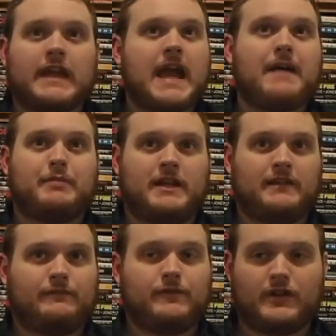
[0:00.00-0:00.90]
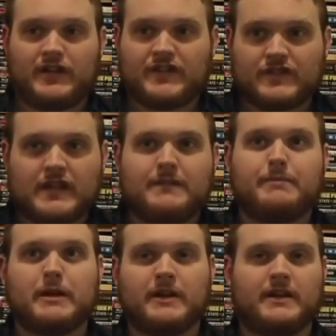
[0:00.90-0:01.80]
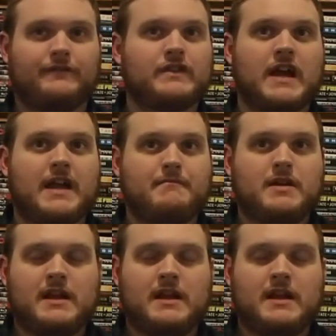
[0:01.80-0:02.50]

happening for an extended period of time.